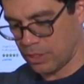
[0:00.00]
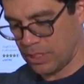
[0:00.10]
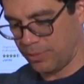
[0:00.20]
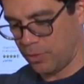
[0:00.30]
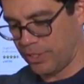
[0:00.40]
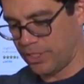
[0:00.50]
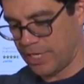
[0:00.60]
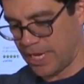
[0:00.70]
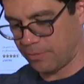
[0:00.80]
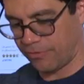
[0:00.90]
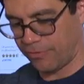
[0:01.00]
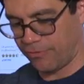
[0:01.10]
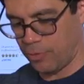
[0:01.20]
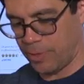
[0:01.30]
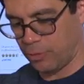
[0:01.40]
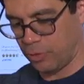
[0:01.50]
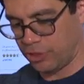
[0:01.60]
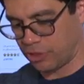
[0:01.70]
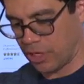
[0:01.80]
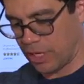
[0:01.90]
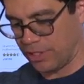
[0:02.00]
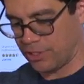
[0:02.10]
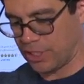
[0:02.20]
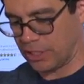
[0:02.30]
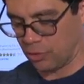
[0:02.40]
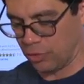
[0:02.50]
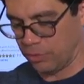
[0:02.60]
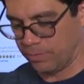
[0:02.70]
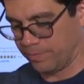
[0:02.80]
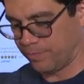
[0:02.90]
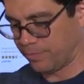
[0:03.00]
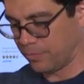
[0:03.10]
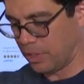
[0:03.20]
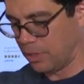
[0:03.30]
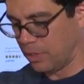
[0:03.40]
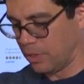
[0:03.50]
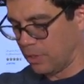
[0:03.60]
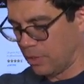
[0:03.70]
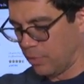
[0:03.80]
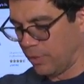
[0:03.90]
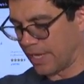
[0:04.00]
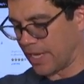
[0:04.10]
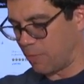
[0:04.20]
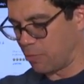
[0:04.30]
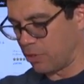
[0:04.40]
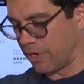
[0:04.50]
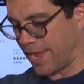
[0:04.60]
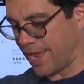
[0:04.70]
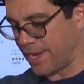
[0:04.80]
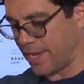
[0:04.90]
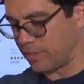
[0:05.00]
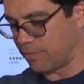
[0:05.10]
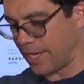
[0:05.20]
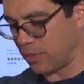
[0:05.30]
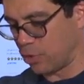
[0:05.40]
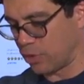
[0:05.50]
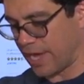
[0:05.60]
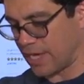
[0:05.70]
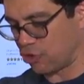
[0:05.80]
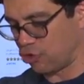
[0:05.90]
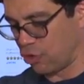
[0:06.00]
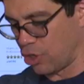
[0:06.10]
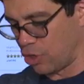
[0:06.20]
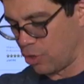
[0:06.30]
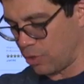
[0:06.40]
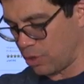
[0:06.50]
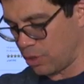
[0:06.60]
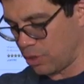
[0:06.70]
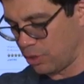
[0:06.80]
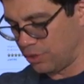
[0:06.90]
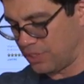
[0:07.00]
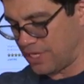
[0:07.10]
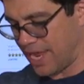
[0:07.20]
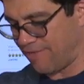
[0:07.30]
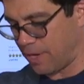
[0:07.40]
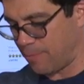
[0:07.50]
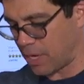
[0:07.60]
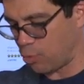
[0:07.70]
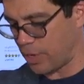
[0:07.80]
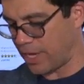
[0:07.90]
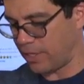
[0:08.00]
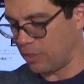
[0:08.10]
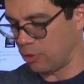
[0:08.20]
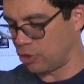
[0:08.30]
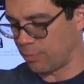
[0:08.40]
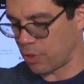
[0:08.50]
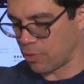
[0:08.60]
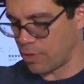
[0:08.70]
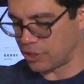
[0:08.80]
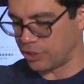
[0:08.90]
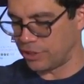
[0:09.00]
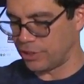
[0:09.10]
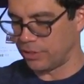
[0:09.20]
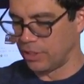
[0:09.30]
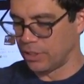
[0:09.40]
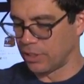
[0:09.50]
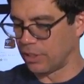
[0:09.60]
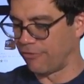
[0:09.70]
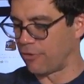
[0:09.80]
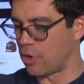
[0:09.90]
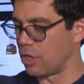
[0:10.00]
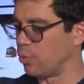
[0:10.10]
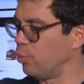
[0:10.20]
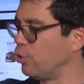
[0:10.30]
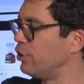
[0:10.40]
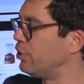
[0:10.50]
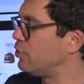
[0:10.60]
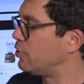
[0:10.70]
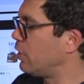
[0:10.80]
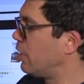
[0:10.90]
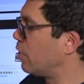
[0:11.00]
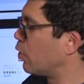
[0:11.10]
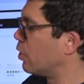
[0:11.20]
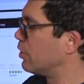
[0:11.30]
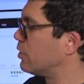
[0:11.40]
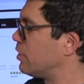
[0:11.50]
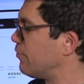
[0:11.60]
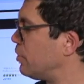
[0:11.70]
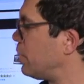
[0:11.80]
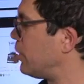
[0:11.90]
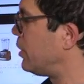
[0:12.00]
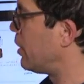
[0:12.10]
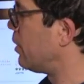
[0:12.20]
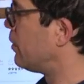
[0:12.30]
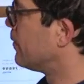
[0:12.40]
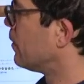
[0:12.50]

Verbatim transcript: Let me read the names of a few people who just got in the test group. We got Gabriel Hernandez, Michael Castro, David Bonwet in Ocean Park, Washington, Lavon Woods in Arlington, Virginia,